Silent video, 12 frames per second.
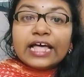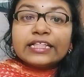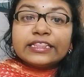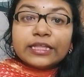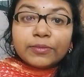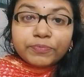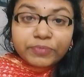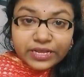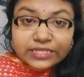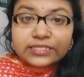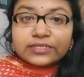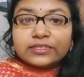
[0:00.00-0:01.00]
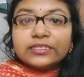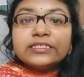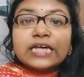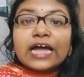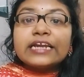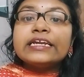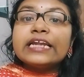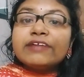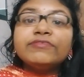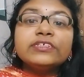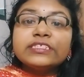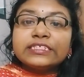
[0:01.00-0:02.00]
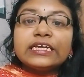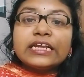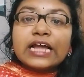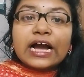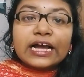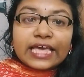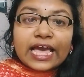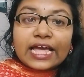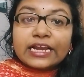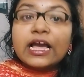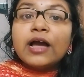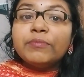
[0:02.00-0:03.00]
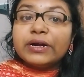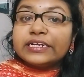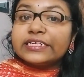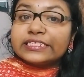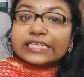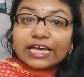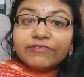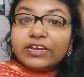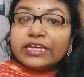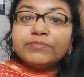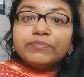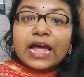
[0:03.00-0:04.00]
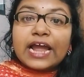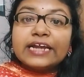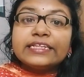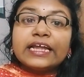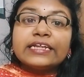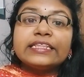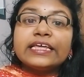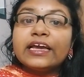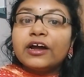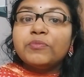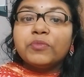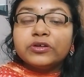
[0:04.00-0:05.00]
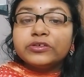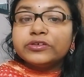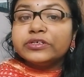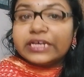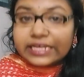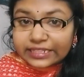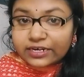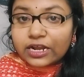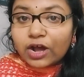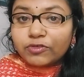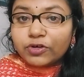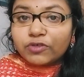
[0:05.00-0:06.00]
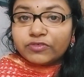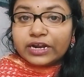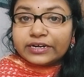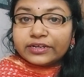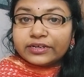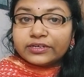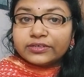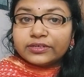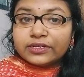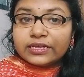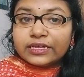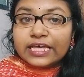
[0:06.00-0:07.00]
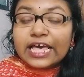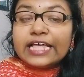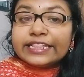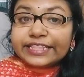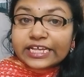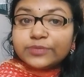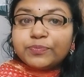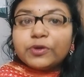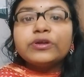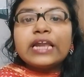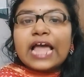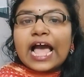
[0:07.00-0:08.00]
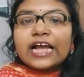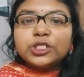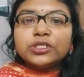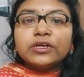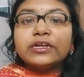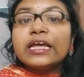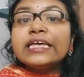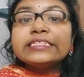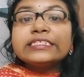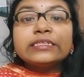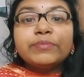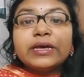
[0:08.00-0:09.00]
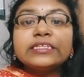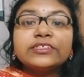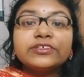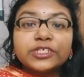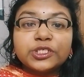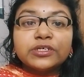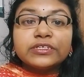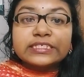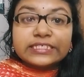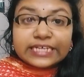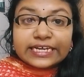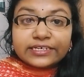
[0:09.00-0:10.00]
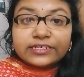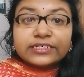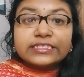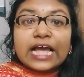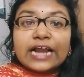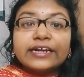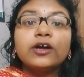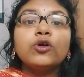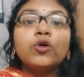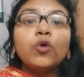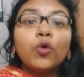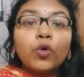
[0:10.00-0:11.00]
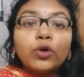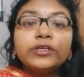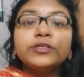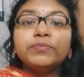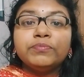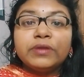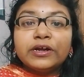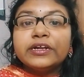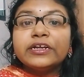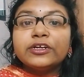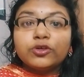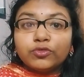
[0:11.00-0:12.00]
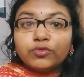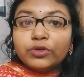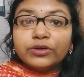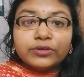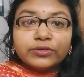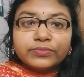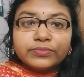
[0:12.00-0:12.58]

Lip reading: The princes are never seen again, but it is heavily implied that they are murdered in the Tower of London. This brutal action cements Richard's status as a cold-blooded ruler.